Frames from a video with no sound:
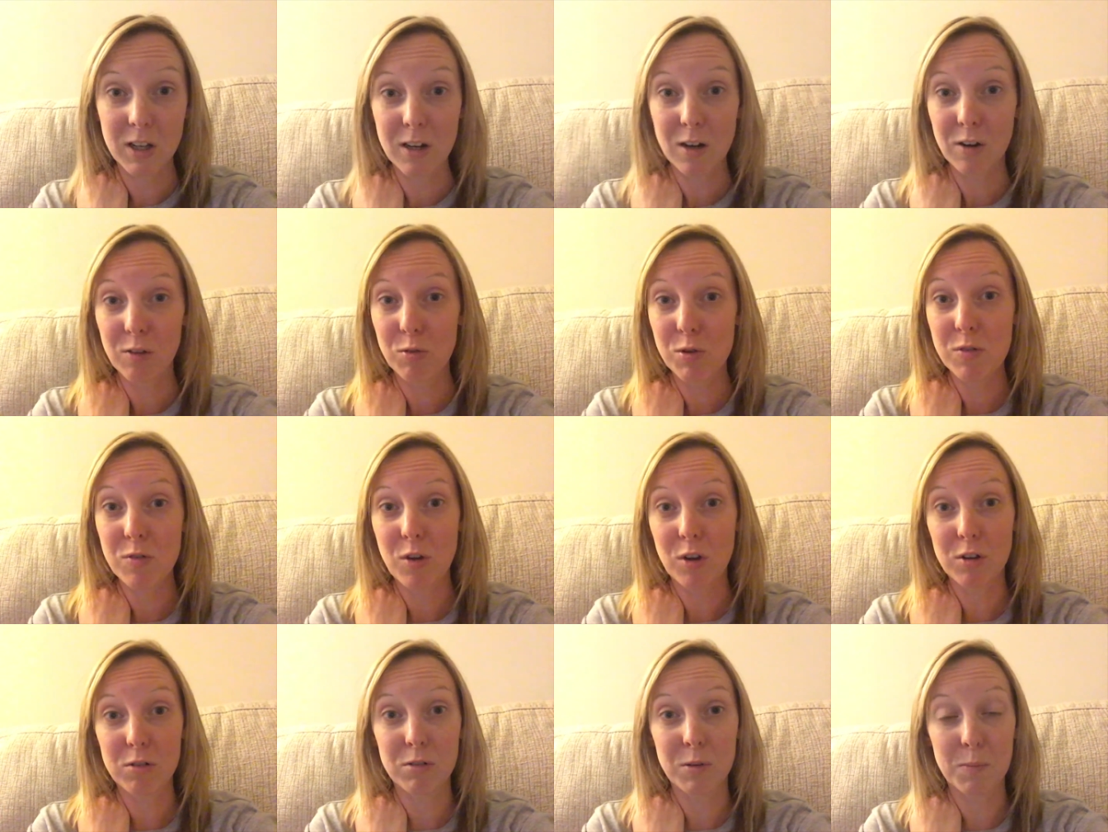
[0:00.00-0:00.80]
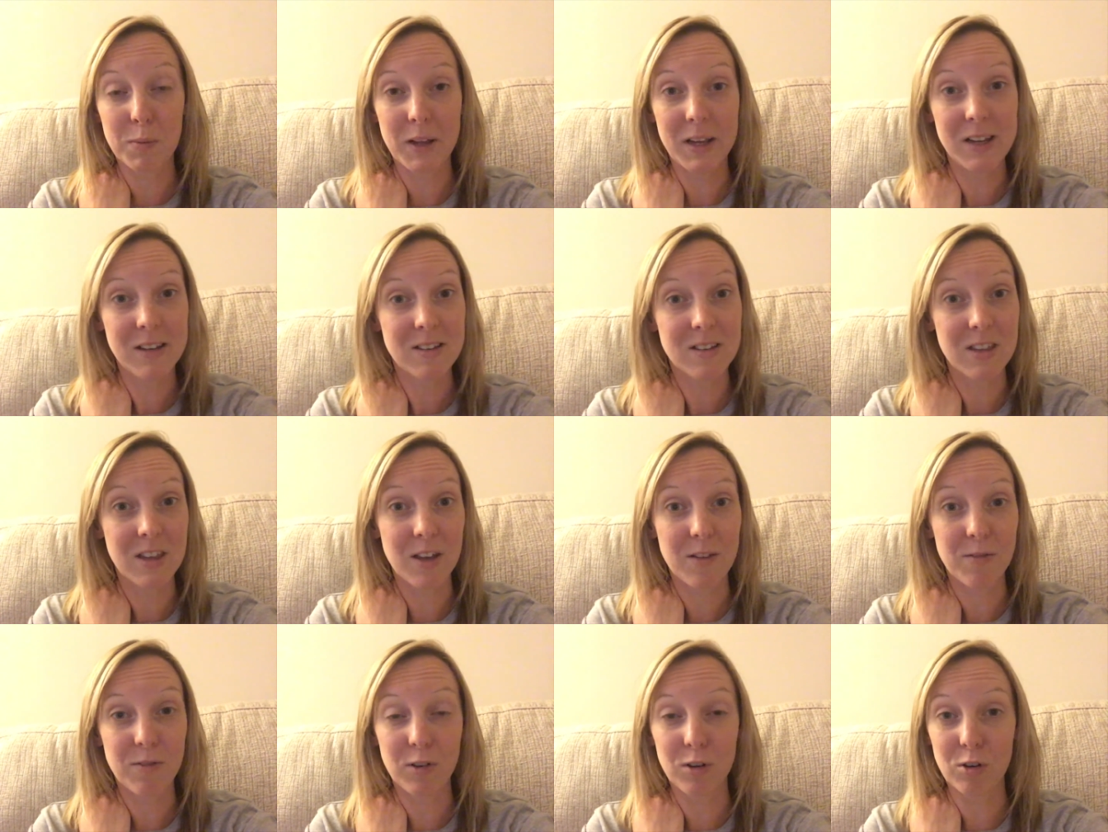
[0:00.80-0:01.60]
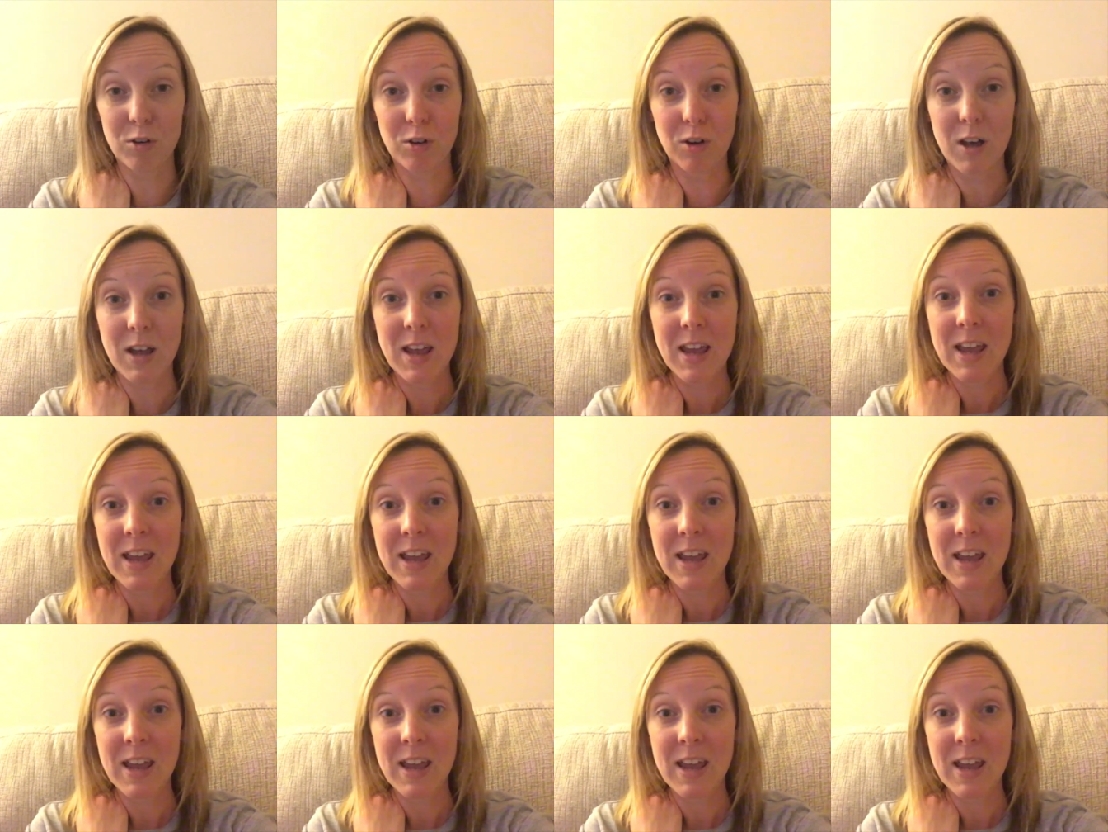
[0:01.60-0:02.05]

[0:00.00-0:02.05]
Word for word: You know, if we've got to replace the floor